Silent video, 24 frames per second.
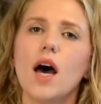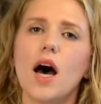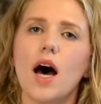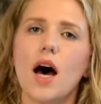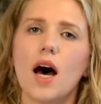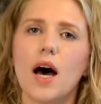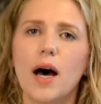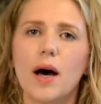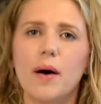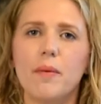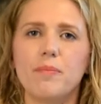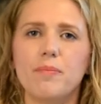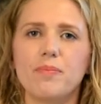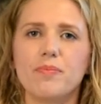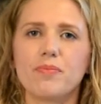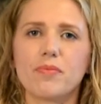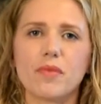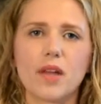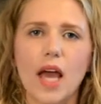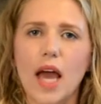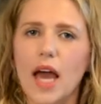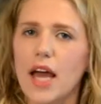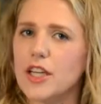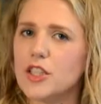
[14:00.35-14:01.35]
um,
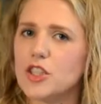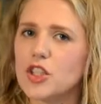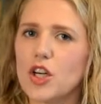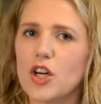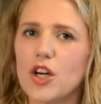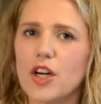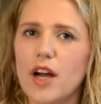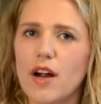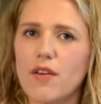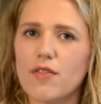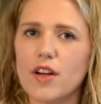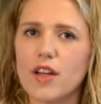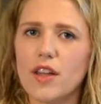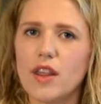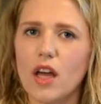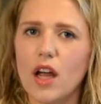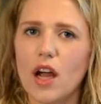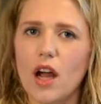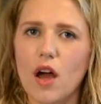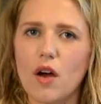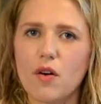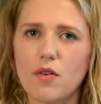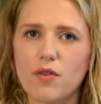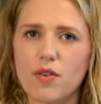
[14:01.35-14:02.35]
and turn
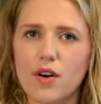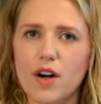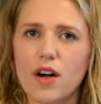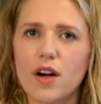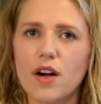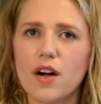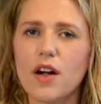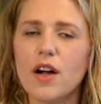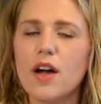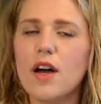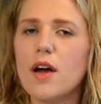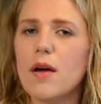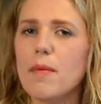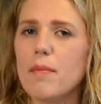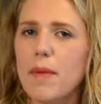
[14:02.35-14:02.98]
everything over.